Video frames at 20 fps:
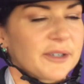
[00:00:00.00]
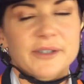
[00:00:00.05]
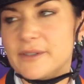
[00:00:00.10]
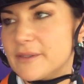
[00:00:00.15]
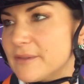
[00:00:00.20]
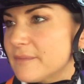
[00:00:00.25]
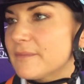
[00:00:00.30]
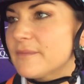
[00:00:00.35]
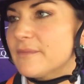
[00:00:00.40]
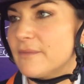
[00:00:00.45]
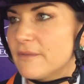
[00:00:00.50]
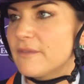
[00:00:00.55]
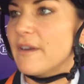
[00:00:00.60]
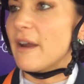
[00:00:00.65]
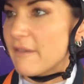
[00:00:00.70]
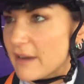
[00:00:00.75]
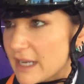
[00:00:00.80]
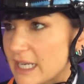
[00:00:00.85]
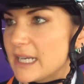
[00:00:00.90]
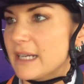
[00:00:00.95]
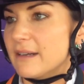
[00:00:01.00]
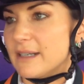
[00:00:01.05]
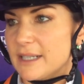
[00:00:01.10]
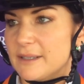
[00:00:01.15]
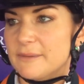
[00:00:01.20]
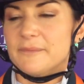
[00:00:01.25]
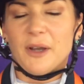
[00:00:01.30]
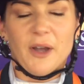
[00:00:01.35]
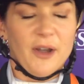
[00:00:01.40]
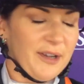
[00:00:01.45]
you very
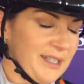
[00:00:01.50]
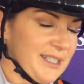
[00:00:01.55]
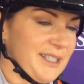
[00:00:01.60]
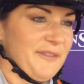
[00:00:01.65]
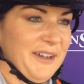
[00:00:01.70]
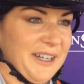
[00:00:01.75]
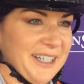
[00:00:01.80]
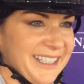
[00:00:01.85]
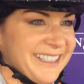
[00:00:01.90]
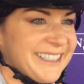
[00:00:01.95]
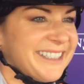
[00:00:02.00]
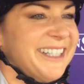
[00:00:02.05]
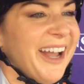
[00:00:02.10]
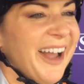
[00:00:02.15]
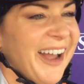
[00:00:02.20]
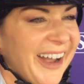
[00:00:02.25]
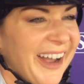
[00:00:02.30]
clearly how he's feeling. So,